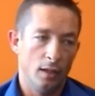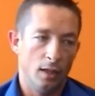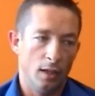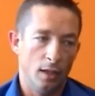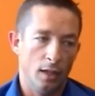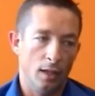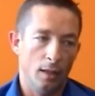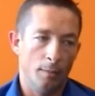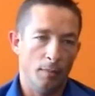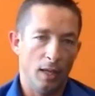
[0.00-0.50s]

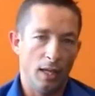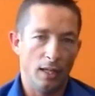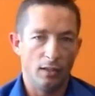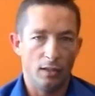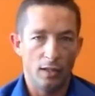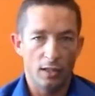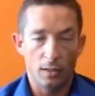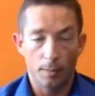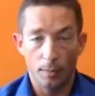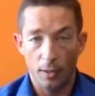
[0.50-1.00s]

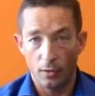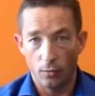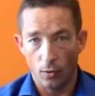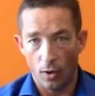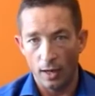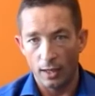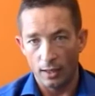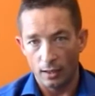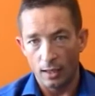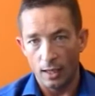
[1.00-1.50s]
And disciplined
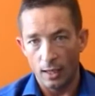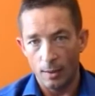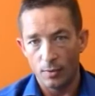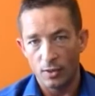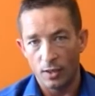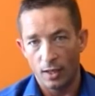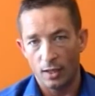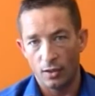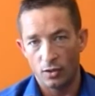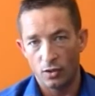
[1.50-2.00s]
writing
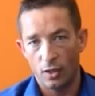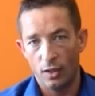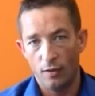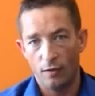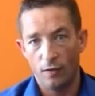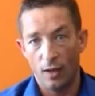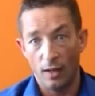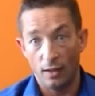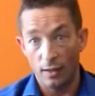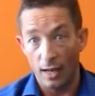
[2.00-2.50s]
teams can
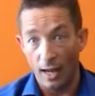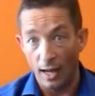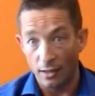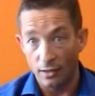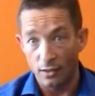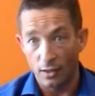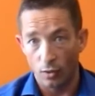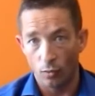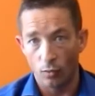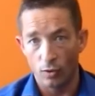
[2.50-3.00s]
achieve
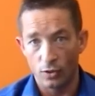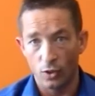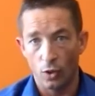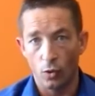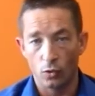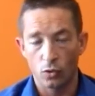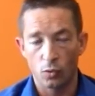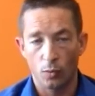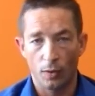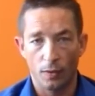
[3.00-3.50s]
fantastic
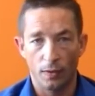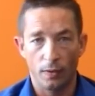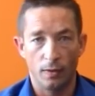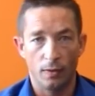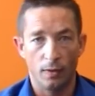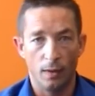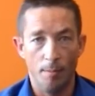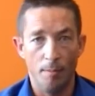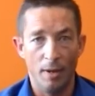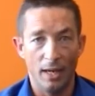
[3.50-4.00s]
results with
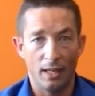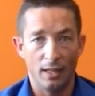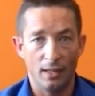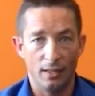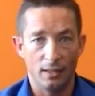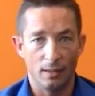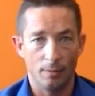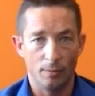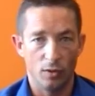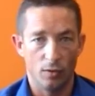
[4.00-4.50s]
the
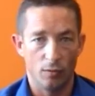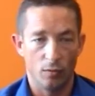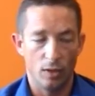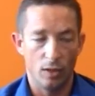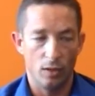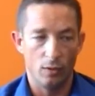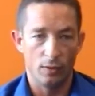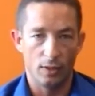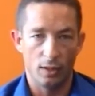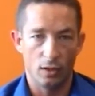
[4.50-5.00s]
mechanisms of
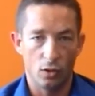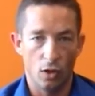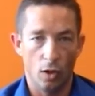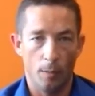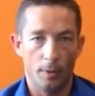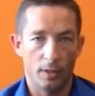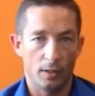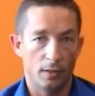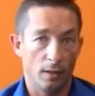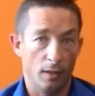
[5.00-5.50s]
reusing
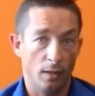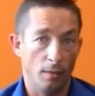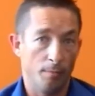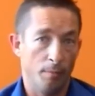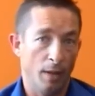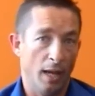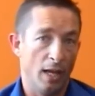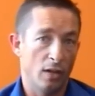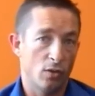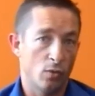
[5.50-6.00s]
topics
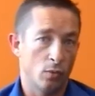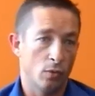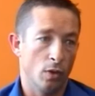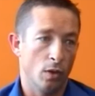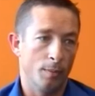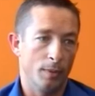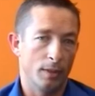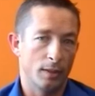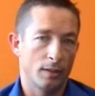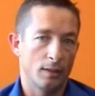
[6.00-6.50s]
and partial
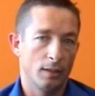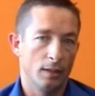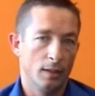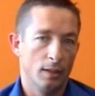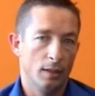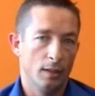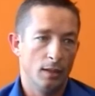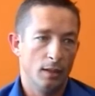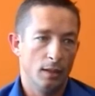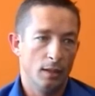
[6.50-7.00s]
topics.
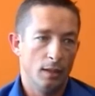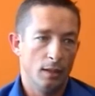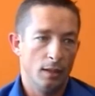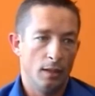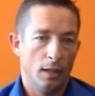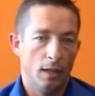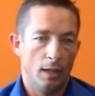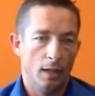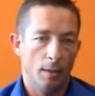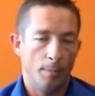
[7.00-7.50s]

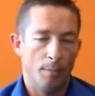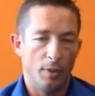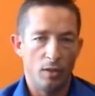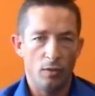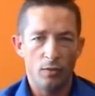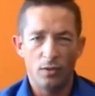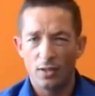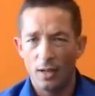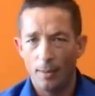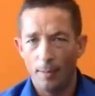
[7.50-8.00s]

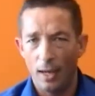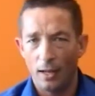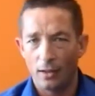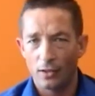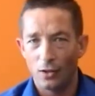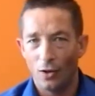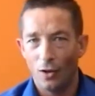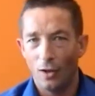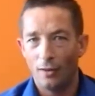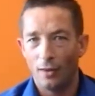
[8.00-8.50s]
But you step
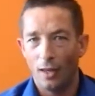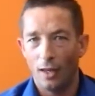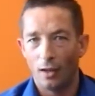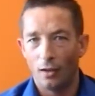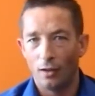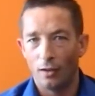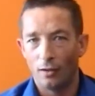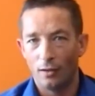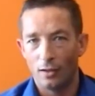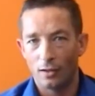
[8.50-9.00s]
outside
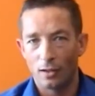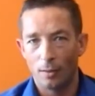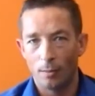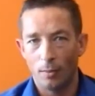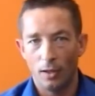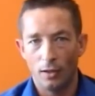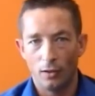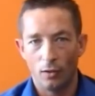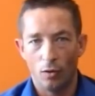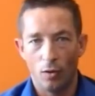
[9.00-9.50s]
that
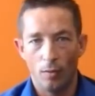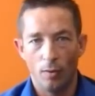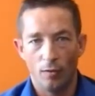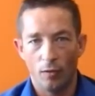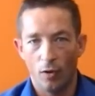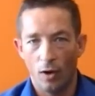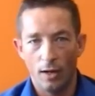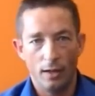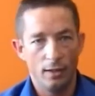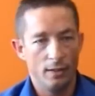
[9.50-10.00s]
disciplined group
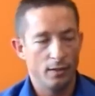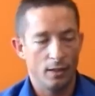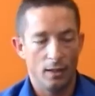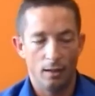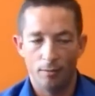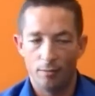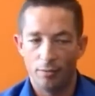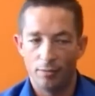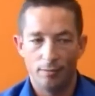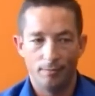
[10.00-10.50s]
of writers,
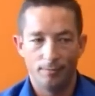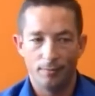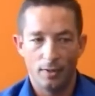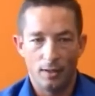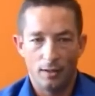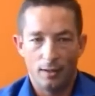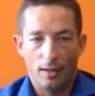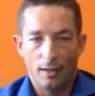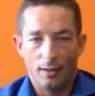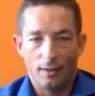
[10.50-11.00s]
and
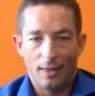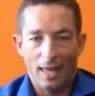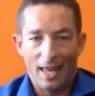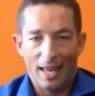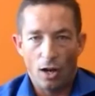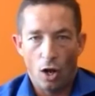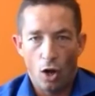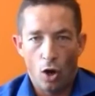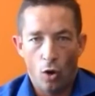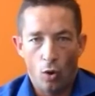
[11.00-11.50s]

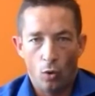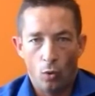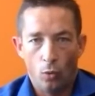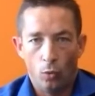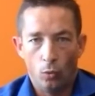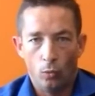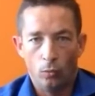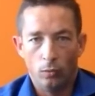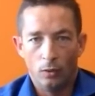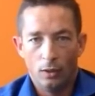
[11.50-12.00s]
that
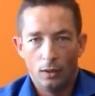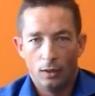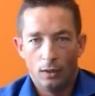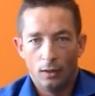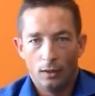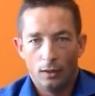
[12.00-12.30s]
whole